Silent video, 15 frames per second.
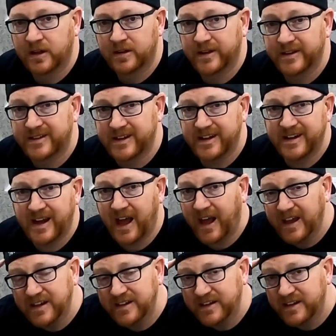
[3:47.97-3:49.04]
let's get an
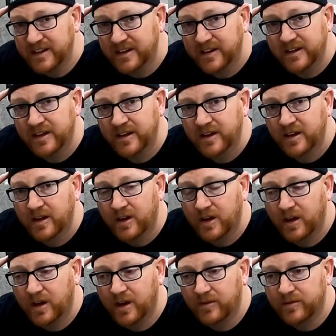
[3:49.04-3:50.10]
idea
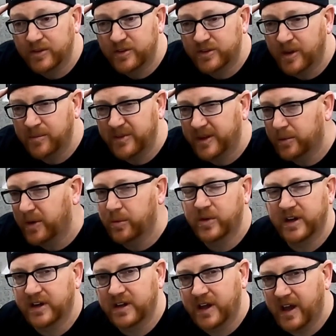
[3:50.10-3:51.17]
of something we
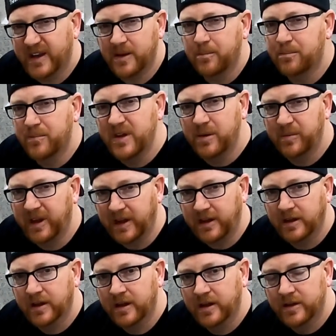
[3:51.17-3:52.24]
want to kind of
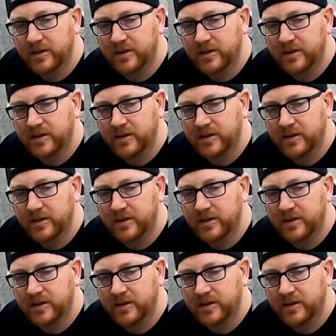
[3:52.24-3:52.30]
mimic